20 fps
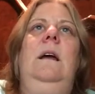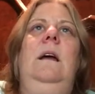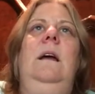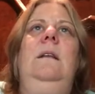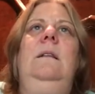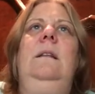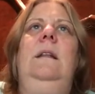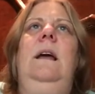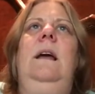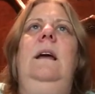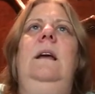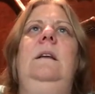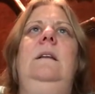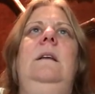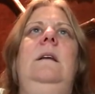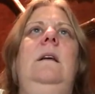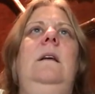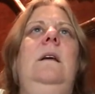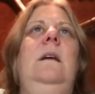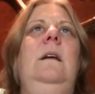And
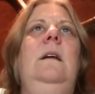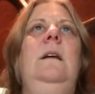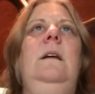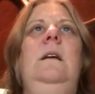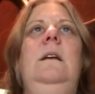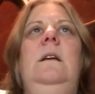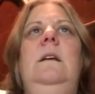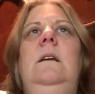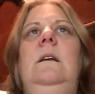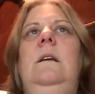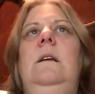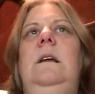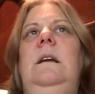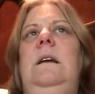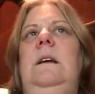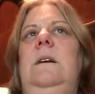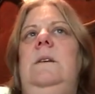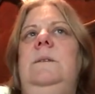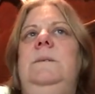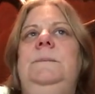then,
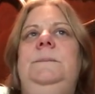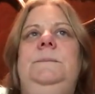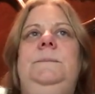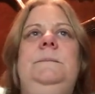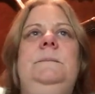you know,